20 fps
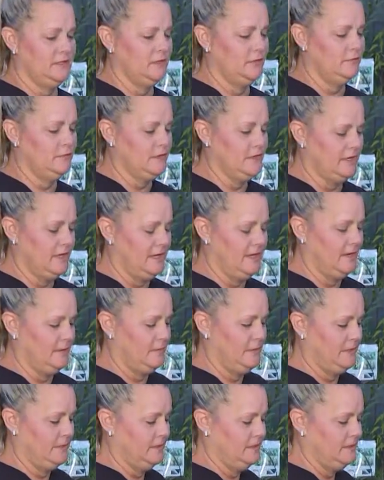are for the
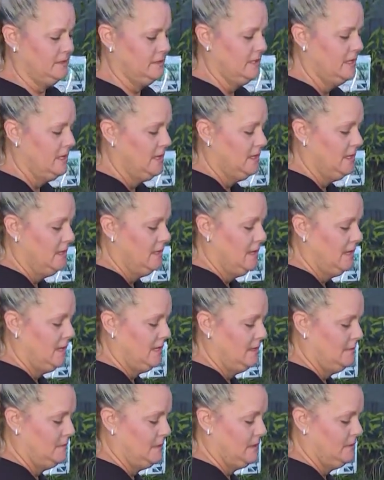caterpillars,
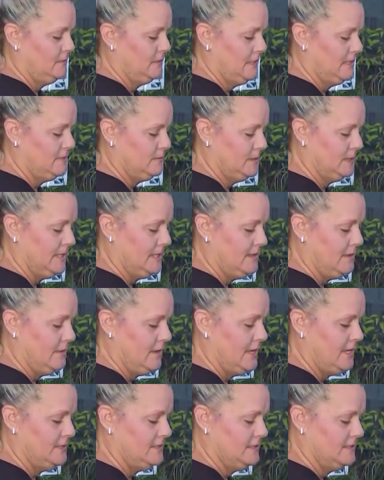and butterflies will lay their eggs.